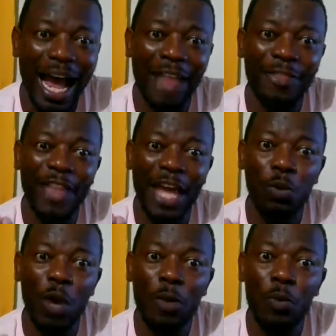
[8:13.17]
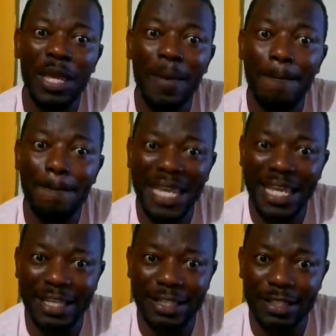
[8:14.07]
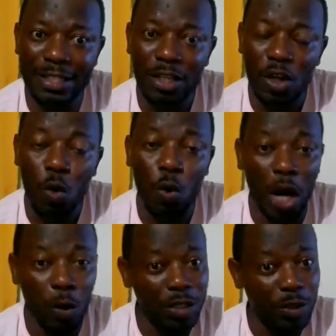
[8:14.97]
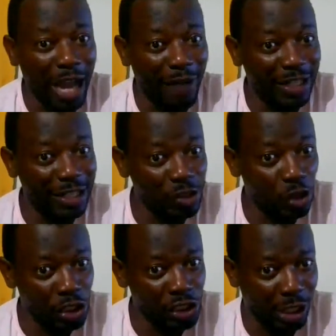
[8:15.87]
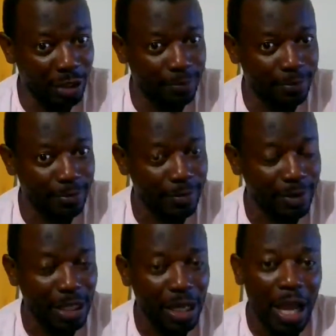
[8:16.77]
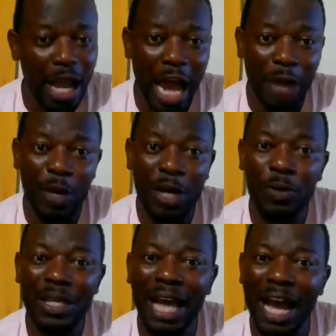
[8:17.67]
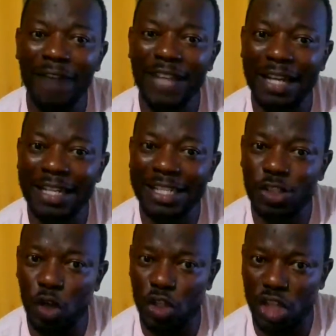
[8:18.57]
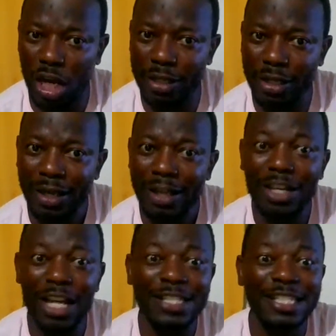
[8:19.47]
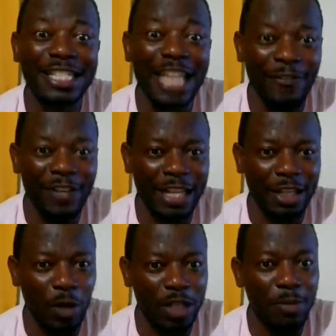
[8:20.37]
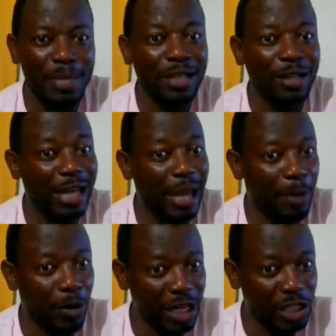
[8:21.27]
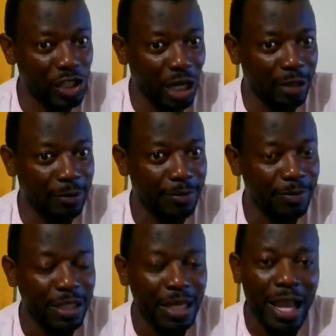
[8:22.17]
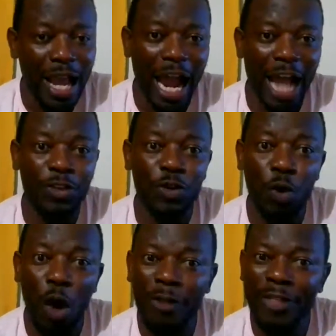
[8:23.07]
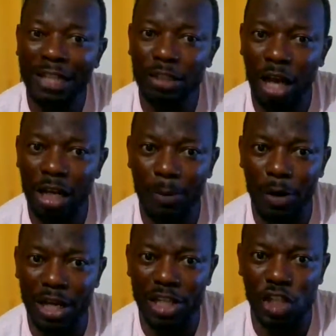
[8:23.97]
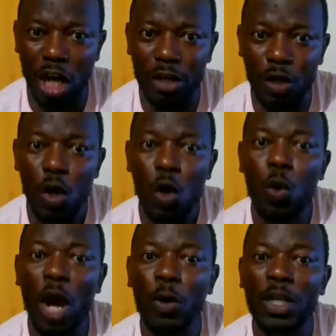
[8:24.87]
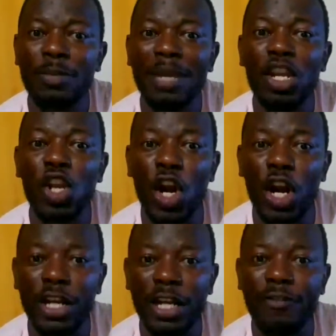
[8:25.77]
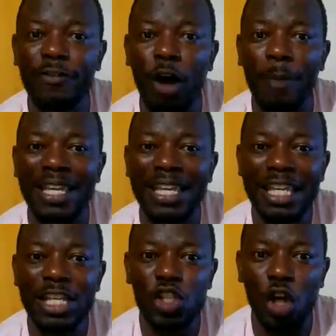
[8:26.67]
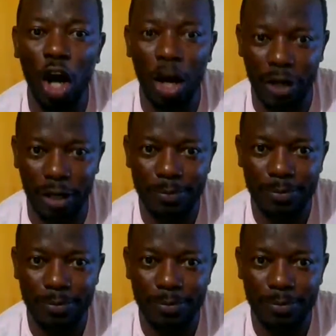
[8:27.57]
And then when we meet, we are going to have a discussion. And when we have that discussion, there's definitely going to be collaboration. And throughout that collaboration, we are going to be learning from each other.